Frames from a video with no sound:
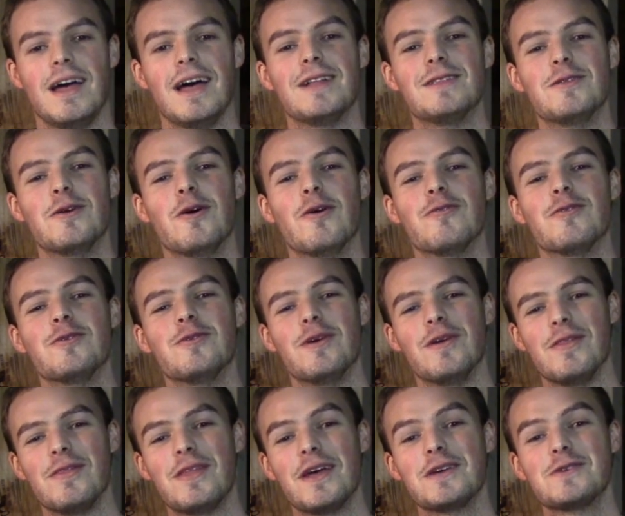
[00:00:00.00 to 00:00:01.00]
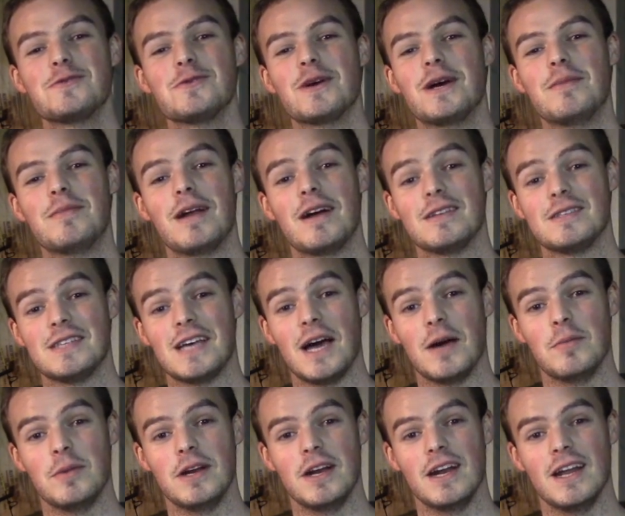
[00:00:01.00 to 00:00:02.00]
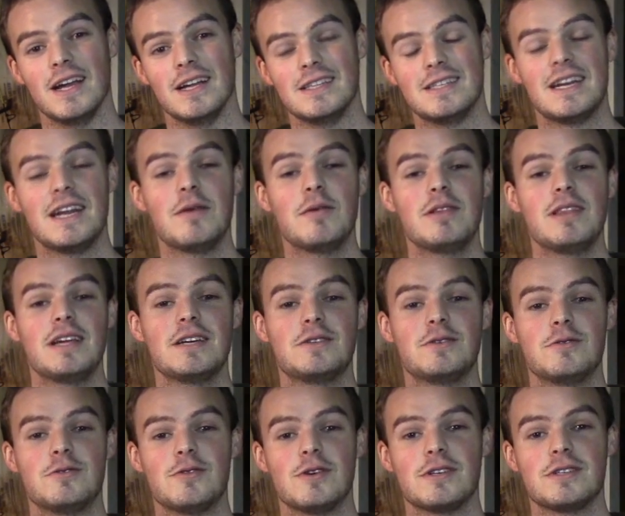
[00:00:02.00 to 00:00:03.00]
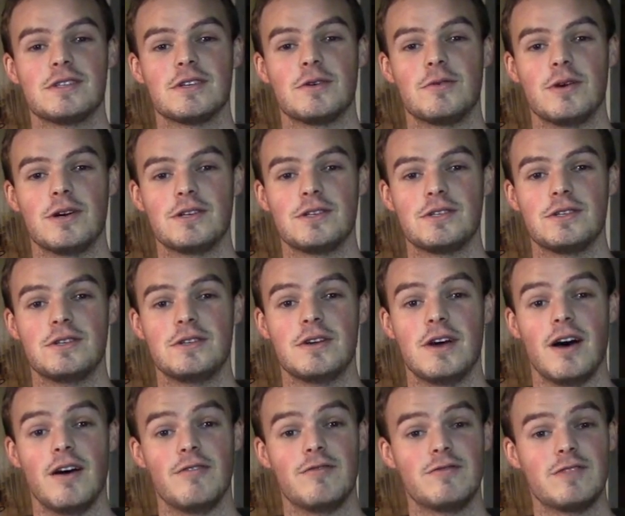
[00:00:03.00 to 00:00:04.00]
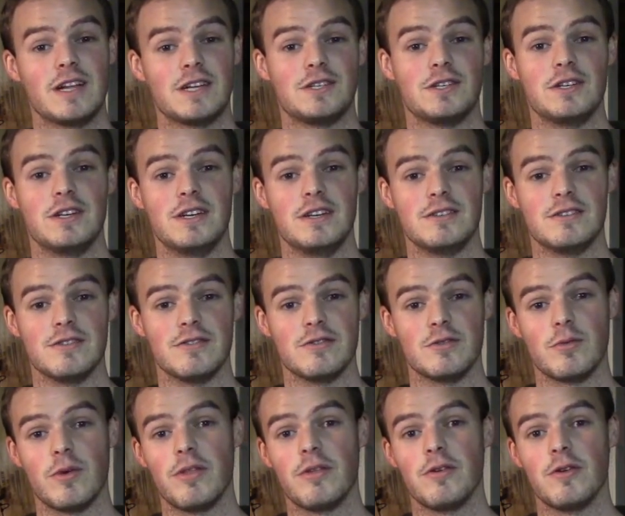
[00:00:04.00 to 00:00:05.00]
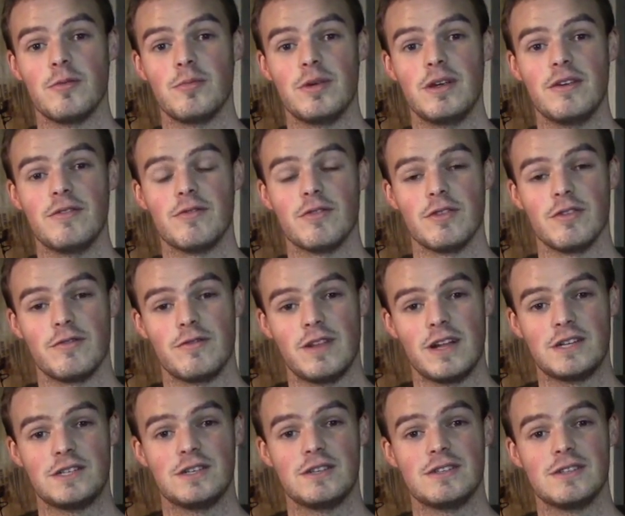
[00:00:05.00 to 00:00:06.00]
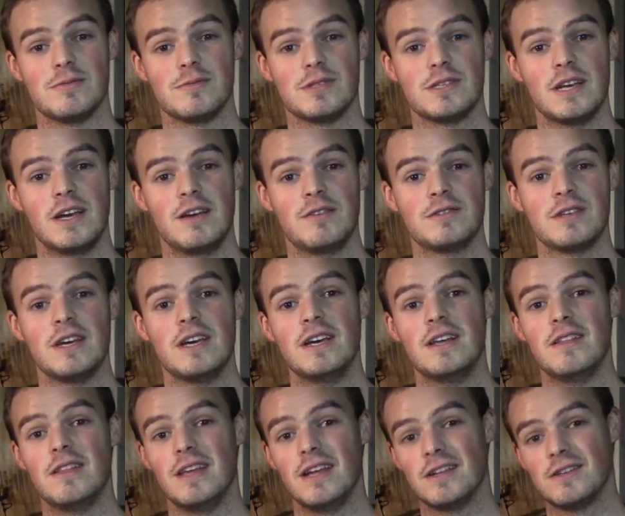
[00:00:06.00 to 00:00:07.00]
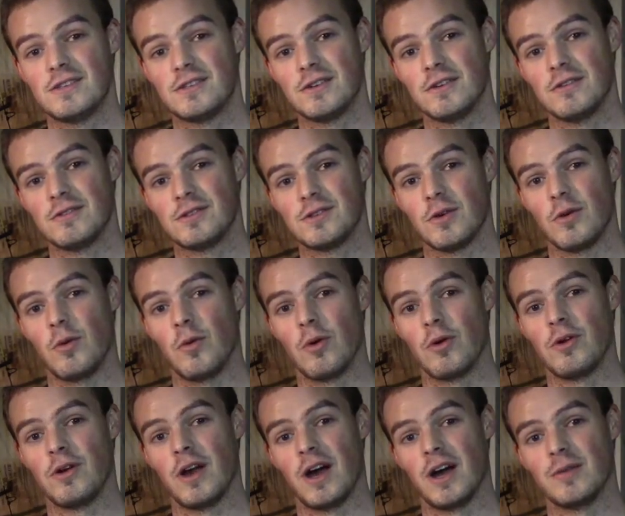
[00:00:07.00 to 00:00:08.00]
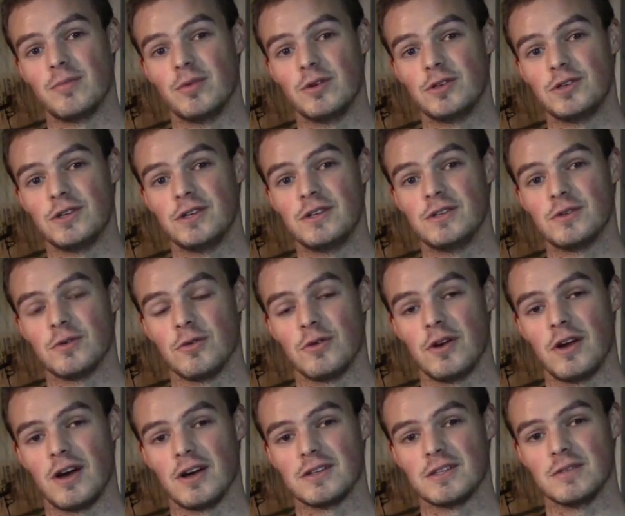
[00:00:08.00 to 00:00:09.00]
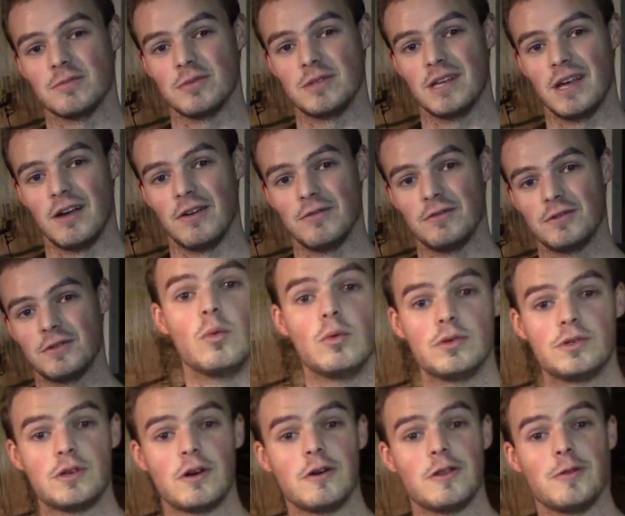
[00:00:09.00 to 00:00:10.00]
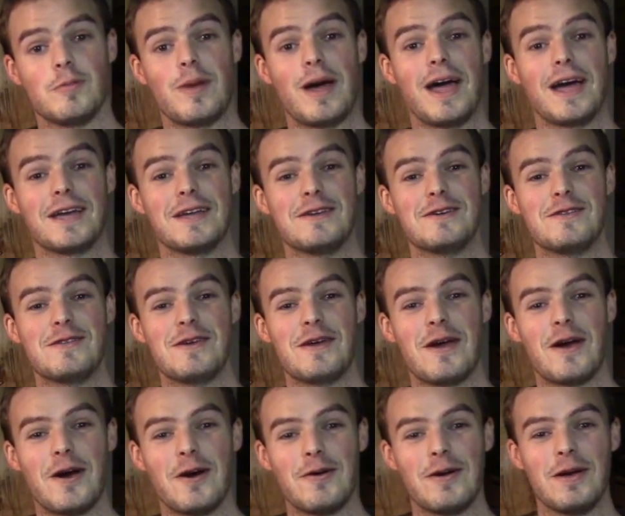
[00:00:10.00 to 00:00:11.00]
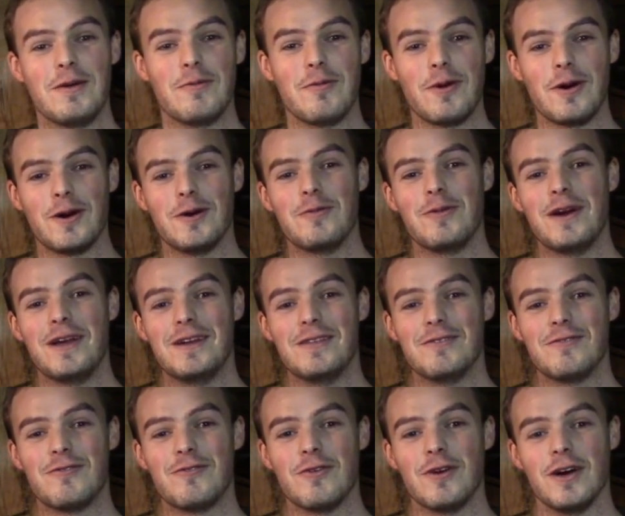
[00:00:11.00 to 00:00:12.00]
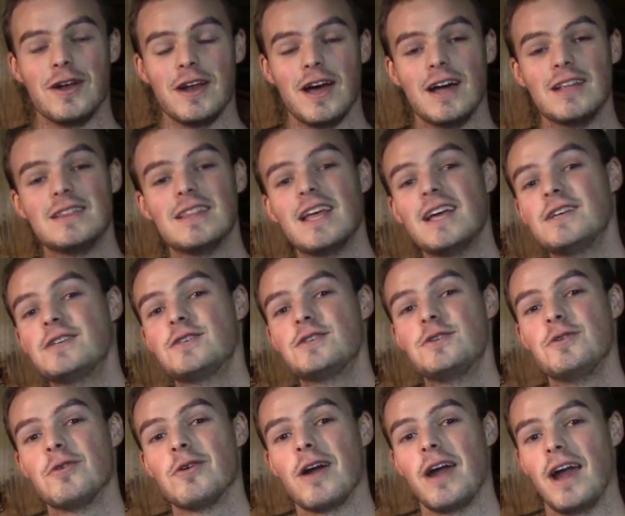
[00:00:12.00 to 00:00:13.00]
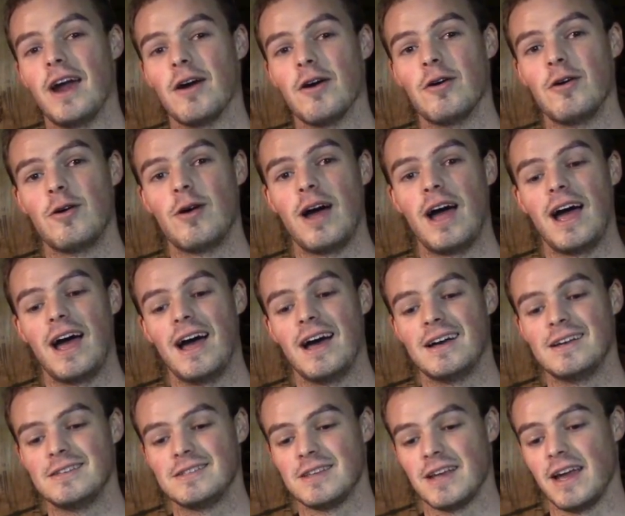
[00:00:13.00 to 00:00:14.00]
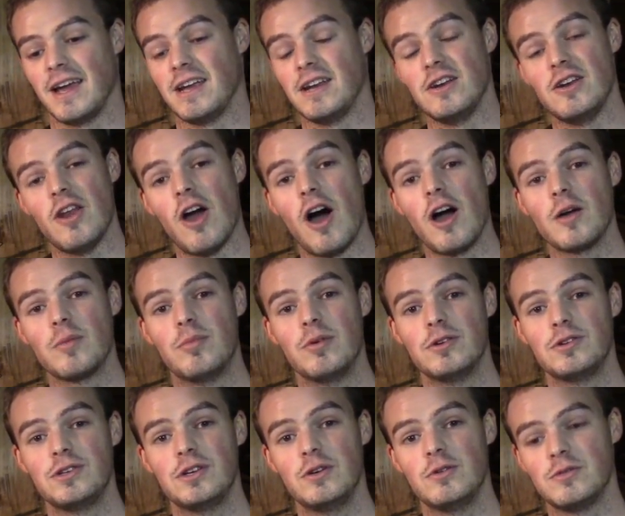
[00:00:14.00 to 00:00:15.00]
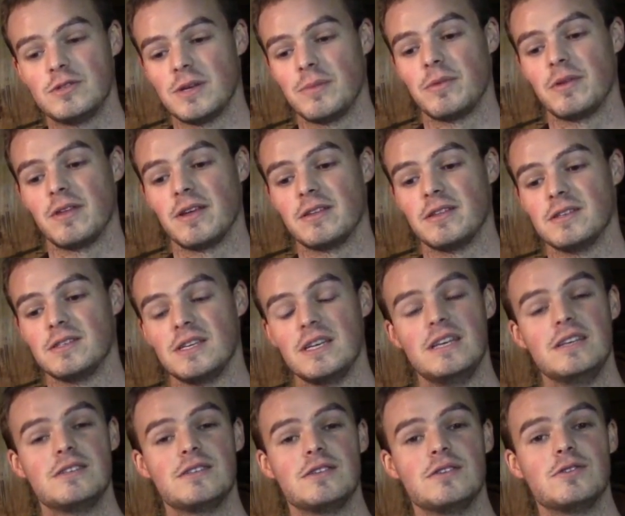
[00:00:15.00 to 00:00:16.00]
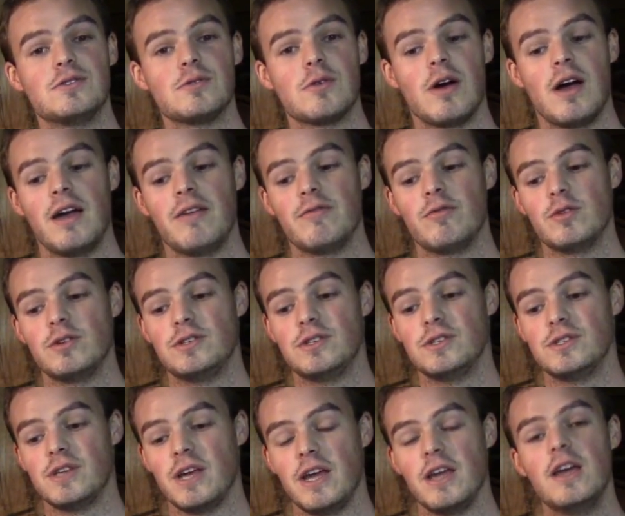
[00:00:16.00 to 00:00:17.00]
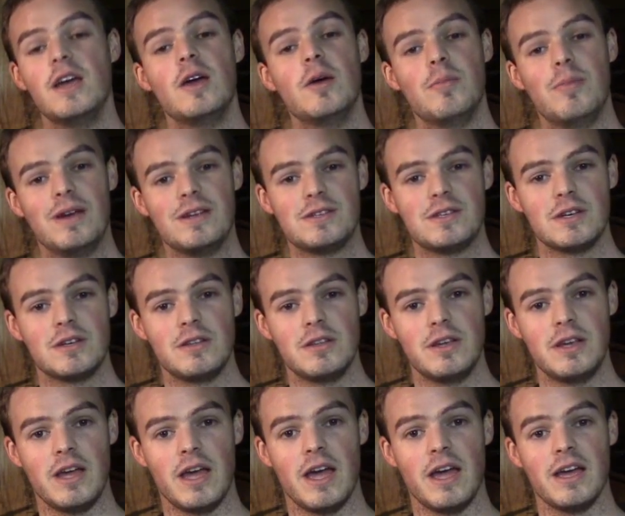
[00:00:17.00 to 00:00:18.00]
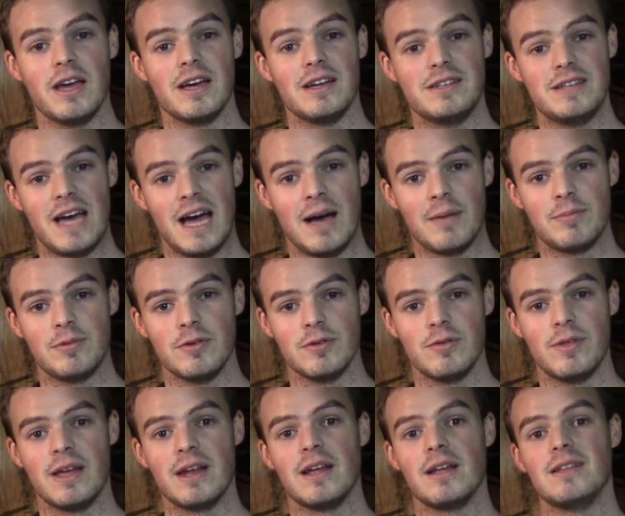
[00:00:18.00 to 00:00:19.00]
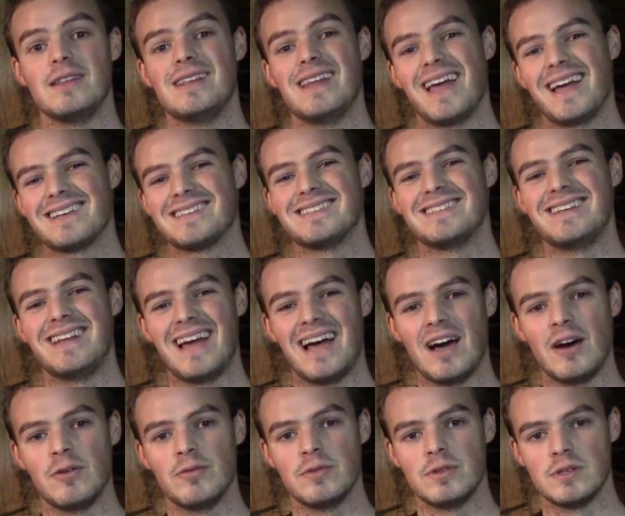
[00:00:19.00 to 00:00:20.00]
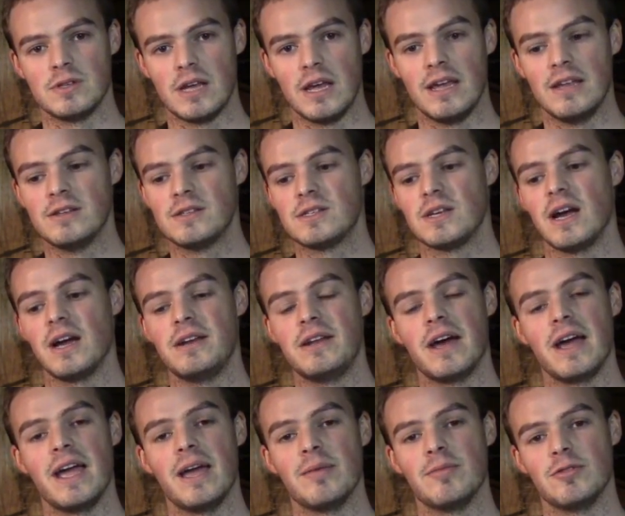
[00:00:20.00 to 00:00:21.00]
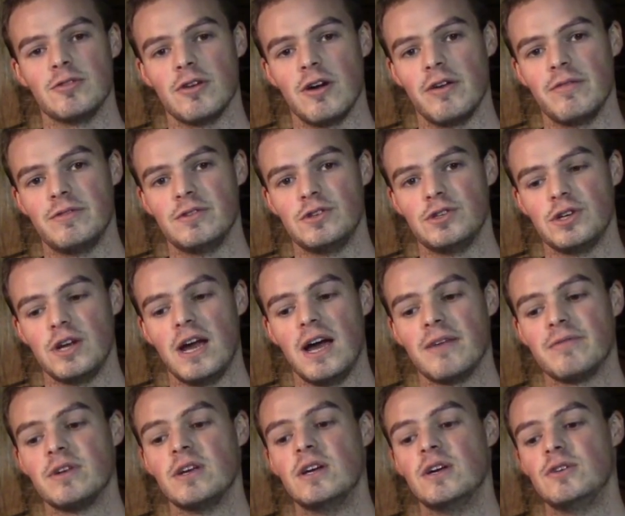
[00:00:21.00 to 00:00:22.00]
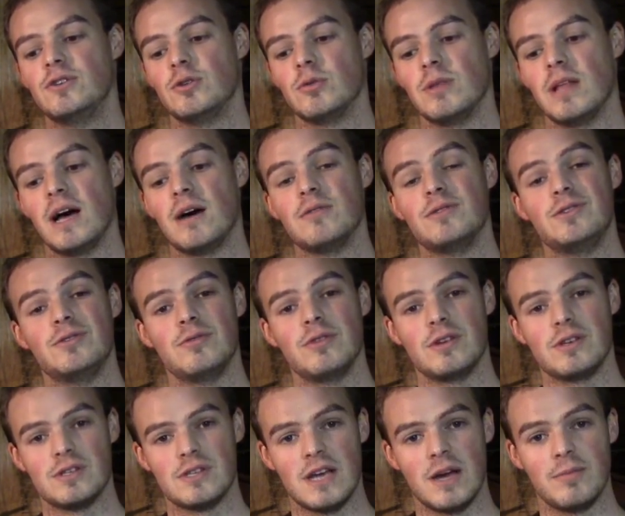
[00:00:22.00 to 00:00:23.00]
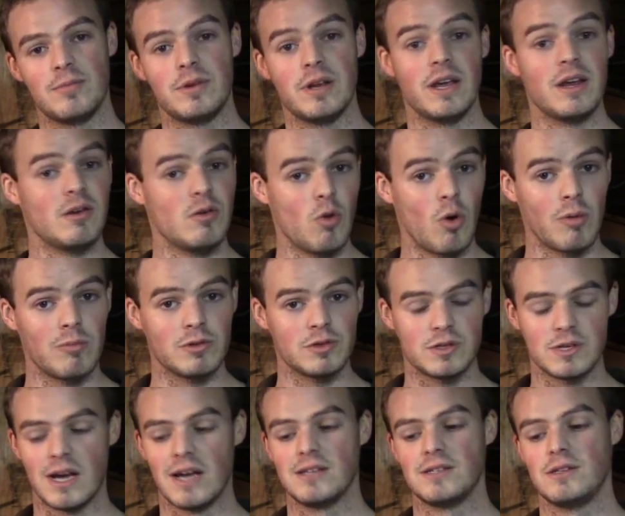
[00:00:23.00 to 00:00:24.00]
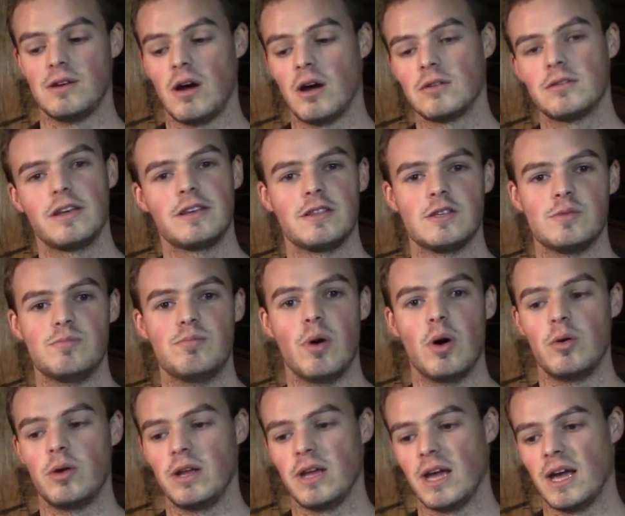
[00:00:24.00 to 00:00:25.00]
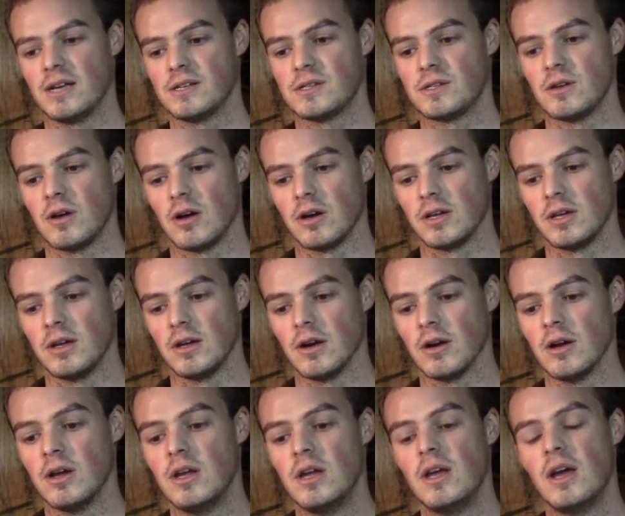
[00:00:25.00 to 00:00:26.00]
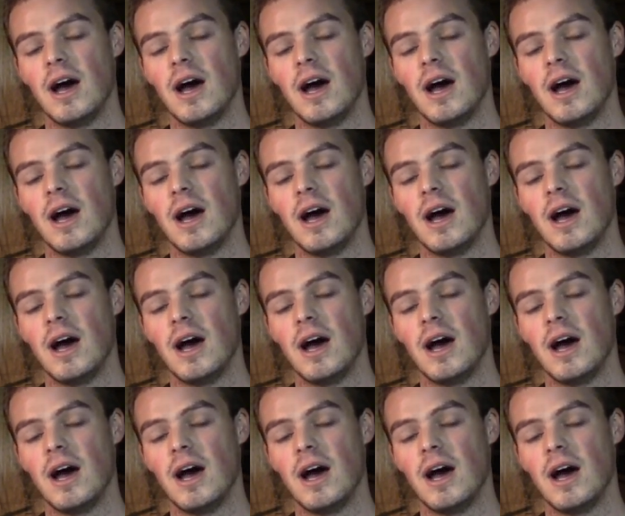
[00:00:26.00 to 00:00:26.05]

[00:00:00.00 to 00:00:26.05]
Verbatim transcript: Hello everyone, thanks for coming outside me today. Today I would like to address the question of fletch adhesives, whether it be for the fletchings themselves, the inserts, or nock bushings or nocks themselves. We'll start at the back end of the arrow and work our way to the front. Unless your arrow has a nock bushing, something like this Easton Triumph, which is a basically a adapter that necks down the inside diameter of the shaft to allow it to accept a normal size nock, like this Bohning S nock here.